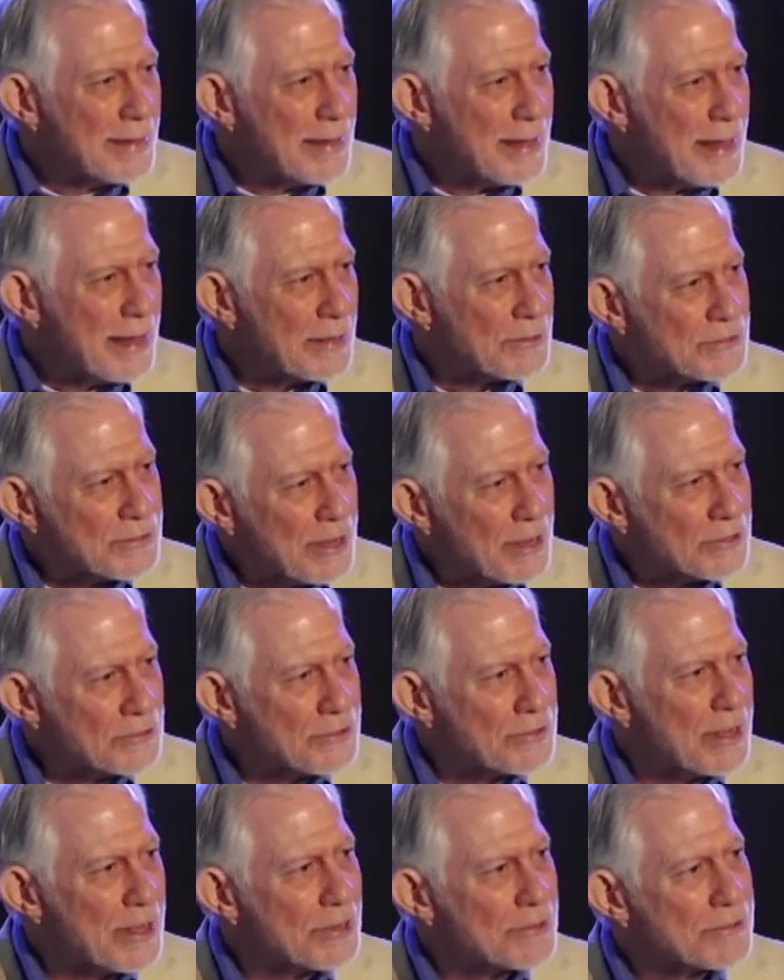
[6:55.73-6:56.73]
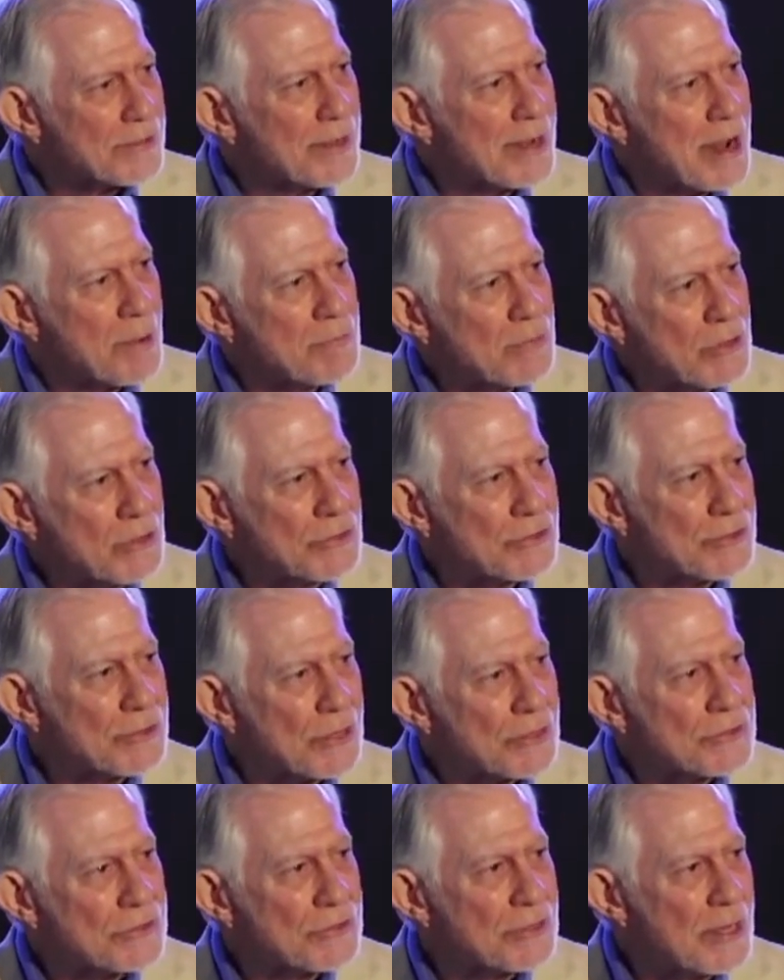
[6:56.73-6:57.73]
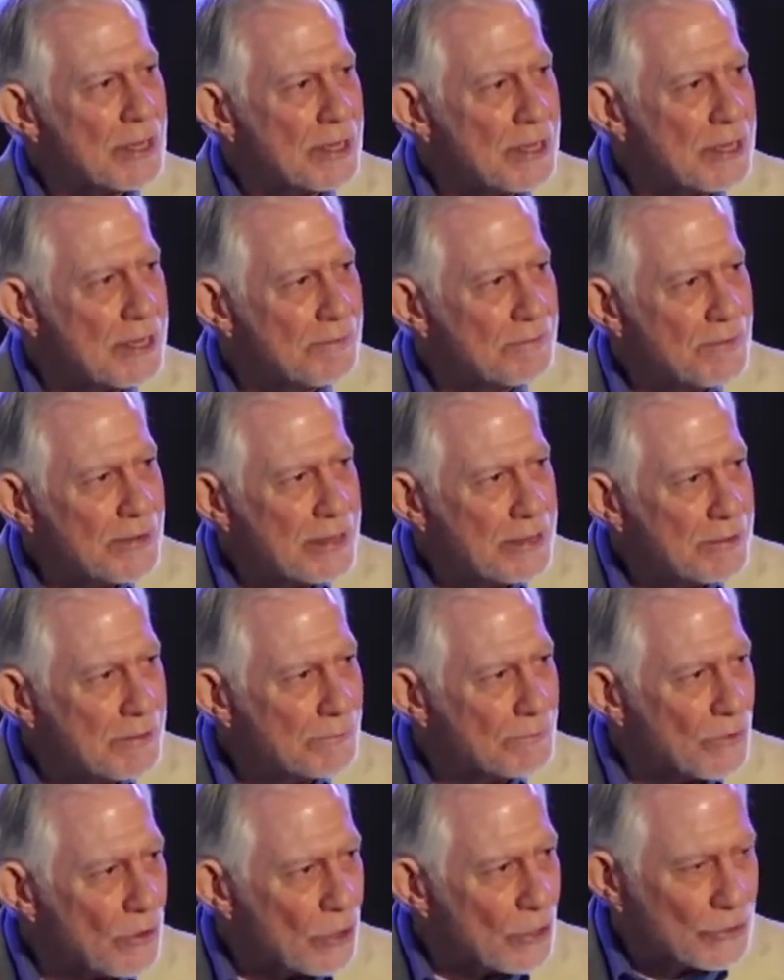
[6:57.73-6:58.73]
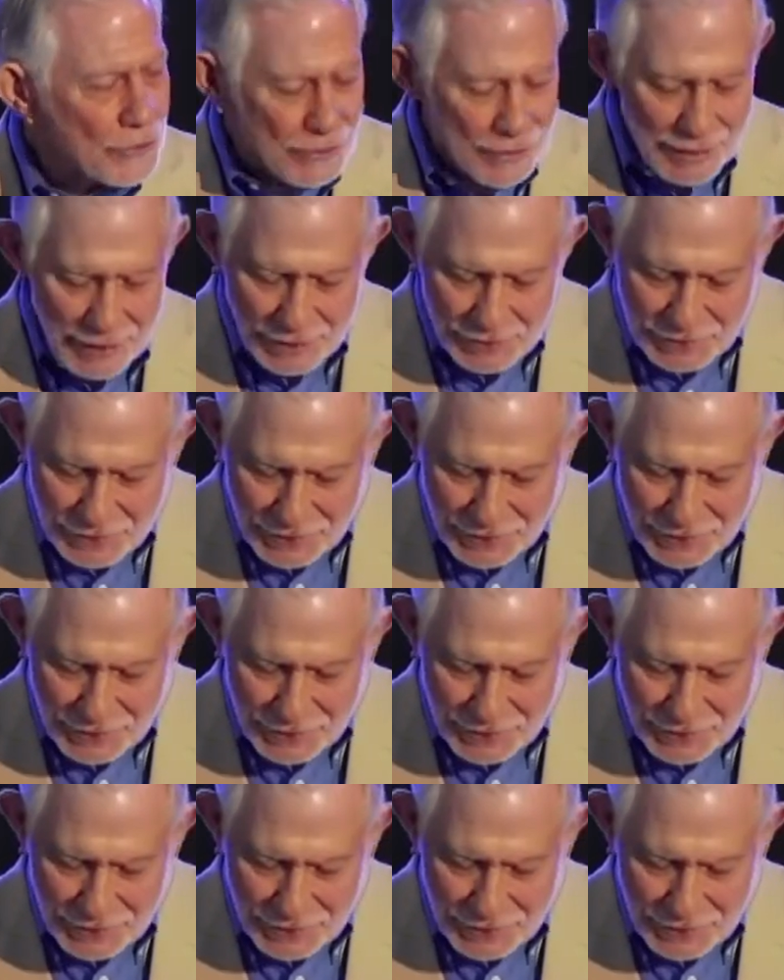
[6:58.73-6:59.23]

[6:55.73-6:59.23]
and it says this, and I'm using the CEV version. It